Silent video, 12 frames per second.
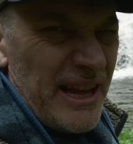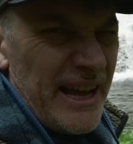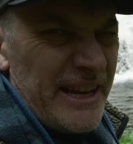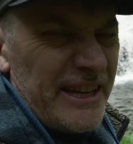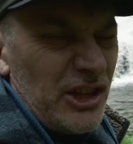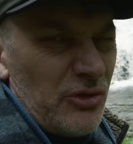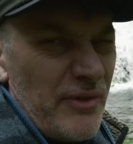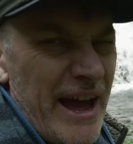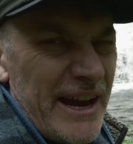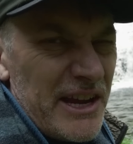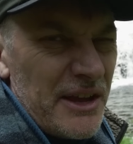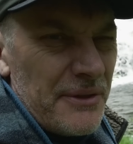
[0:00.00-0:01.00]

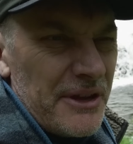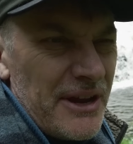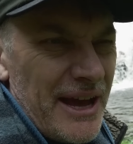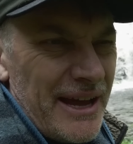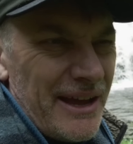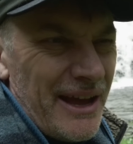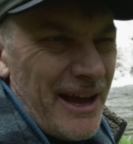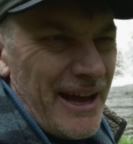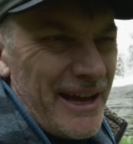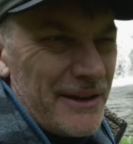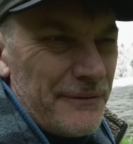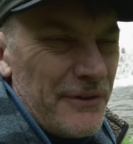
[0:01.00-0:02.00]
rattier than I
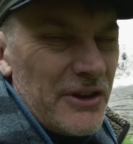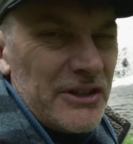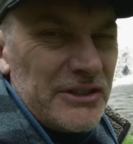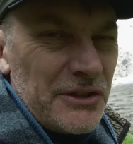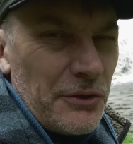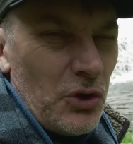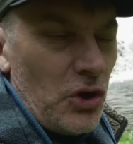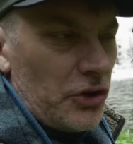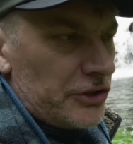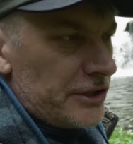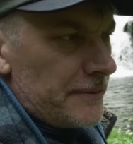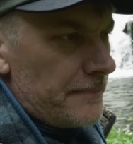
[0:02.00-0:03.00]
had first
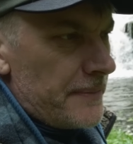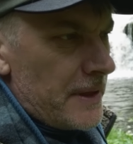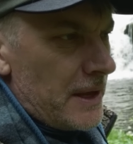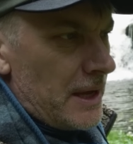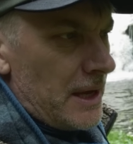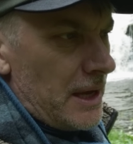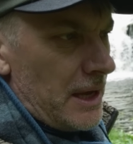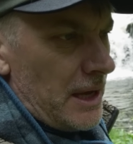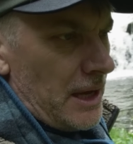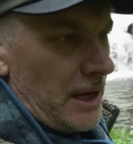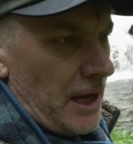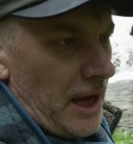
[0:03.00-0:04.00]
thought.
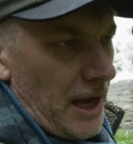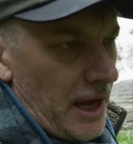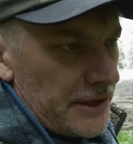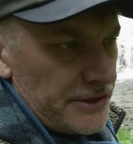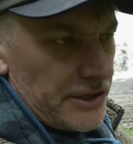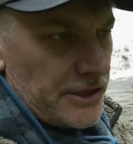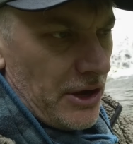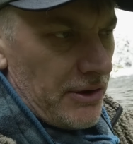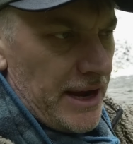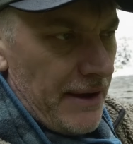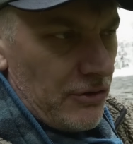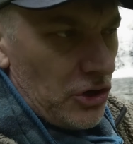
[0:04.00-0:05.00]
I did go
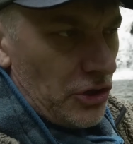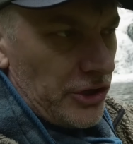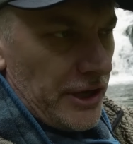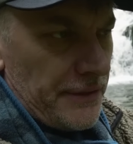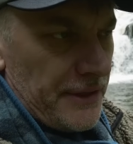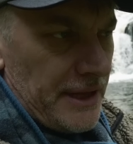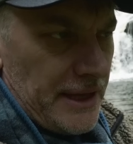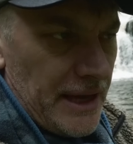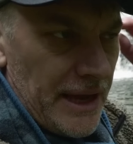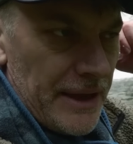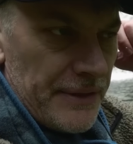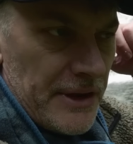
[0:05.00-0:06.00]
and have a look at
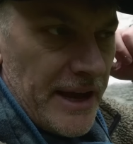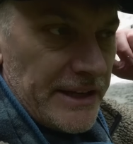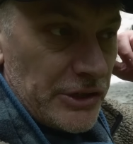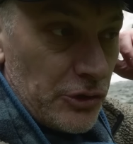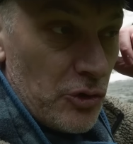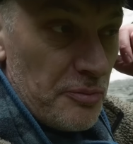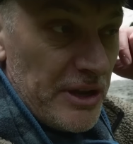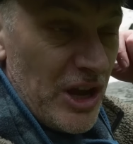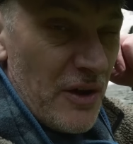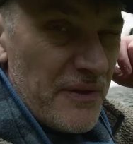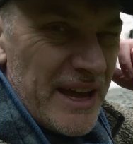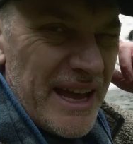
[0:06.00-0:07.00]
the nice grouping
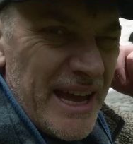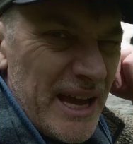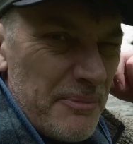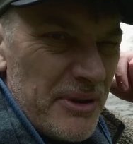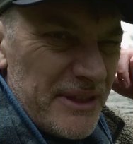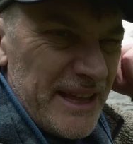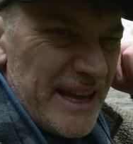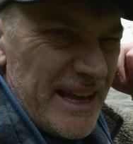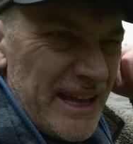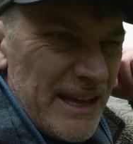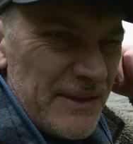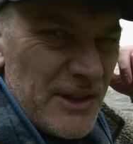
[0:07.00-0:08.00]
over here, but
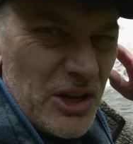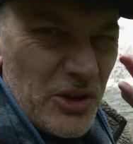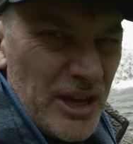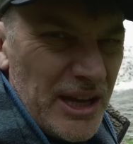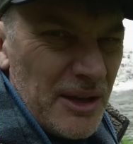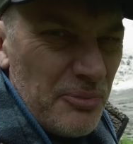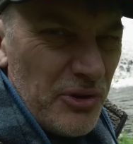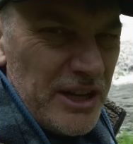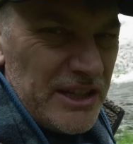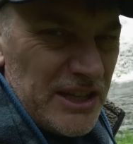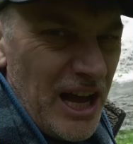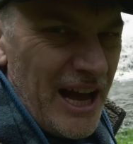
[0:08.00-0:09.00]
they're looking pretty
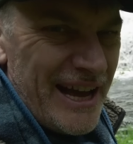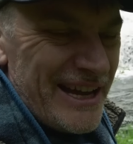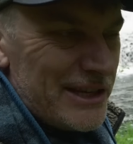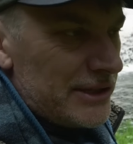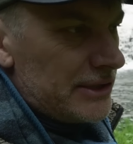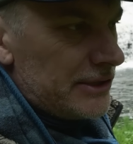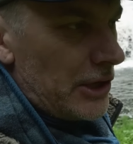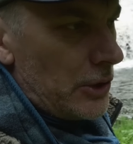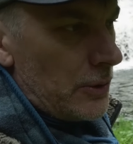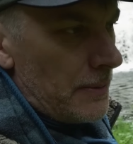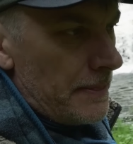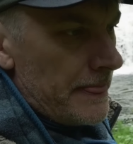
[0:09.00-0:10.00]
tired,
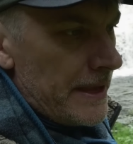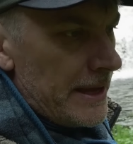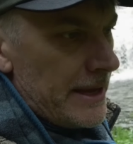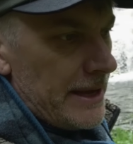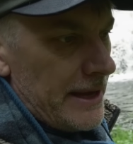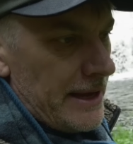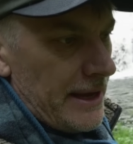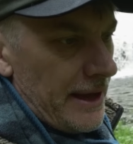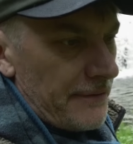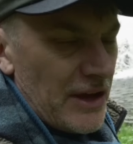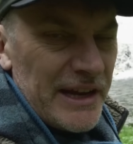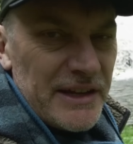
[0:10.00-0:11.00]
so
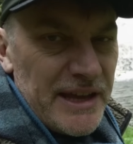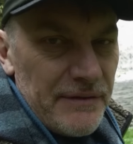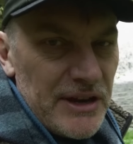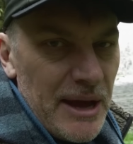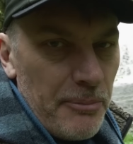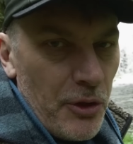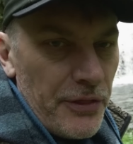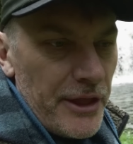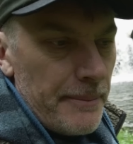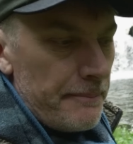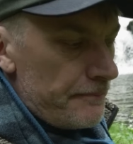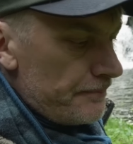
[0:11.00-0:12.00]
I've kind of given up on them.